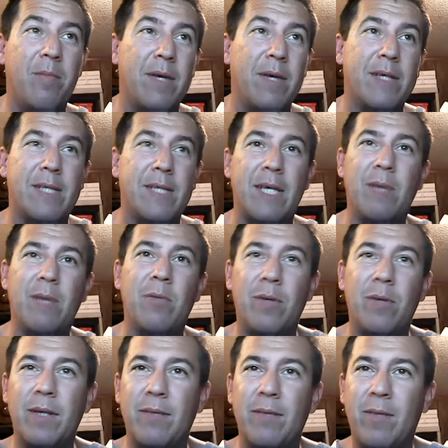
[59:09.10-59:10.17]
Because he
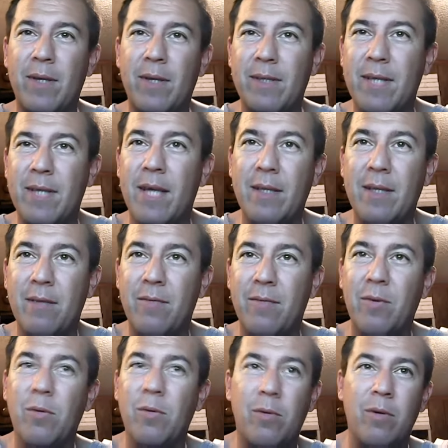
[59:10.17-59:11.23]
wouldn't even attend a
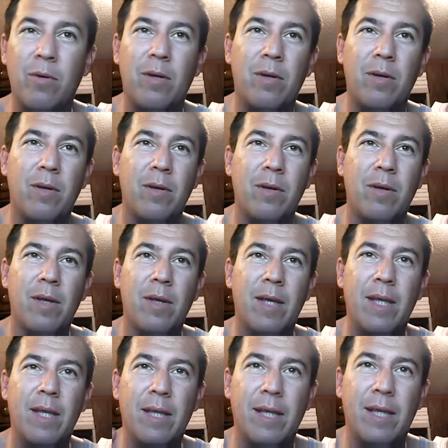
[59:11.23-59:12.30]
funeral
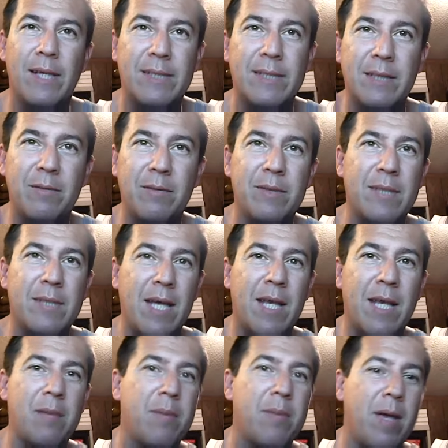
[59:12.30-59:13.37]
unless he was
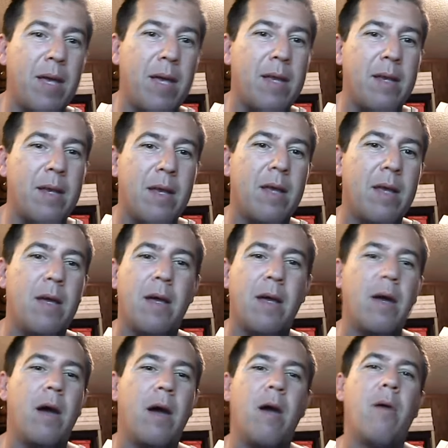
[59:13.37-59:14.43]
getting paid.
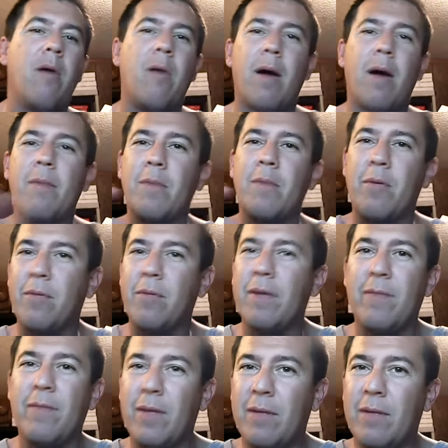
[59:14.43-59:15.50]
Oh, I'm
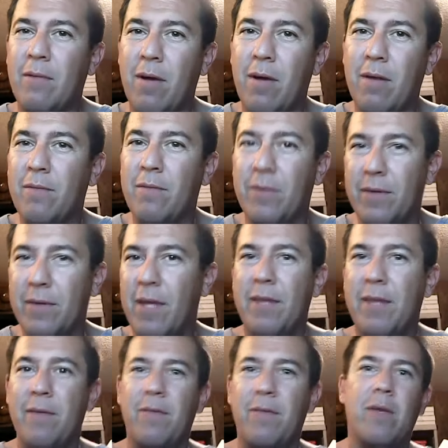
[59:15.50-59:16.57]
grieving the wrongful
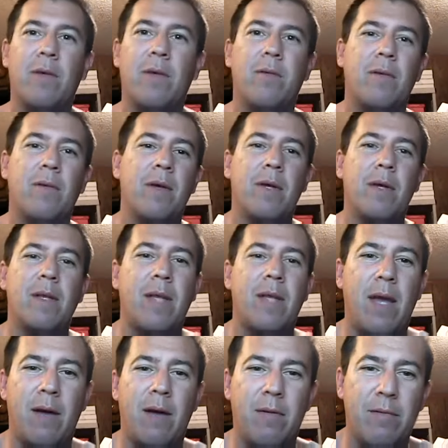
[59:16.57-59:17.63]
death of you.
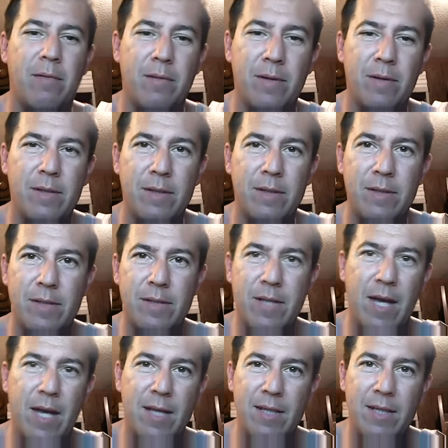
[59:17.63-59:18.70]
Now,
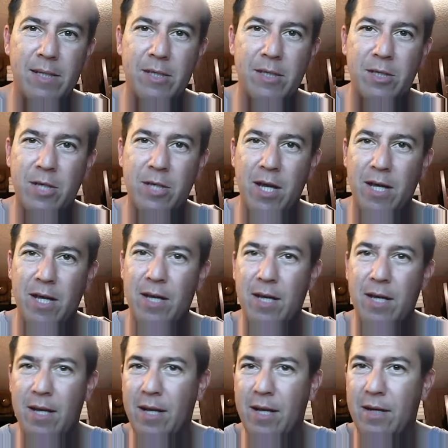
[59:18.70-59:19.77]
sign this check
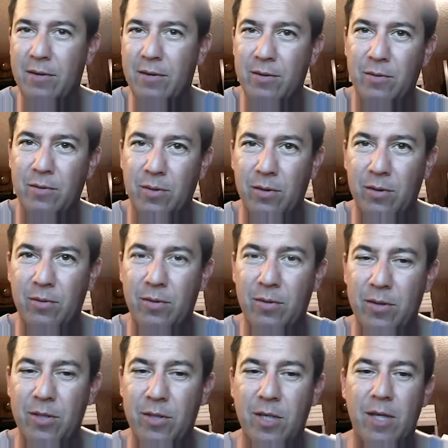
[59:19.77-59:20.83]
and I'll do the
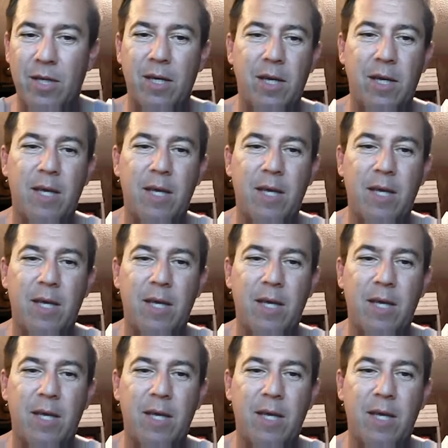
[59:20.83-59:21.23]
eulogy.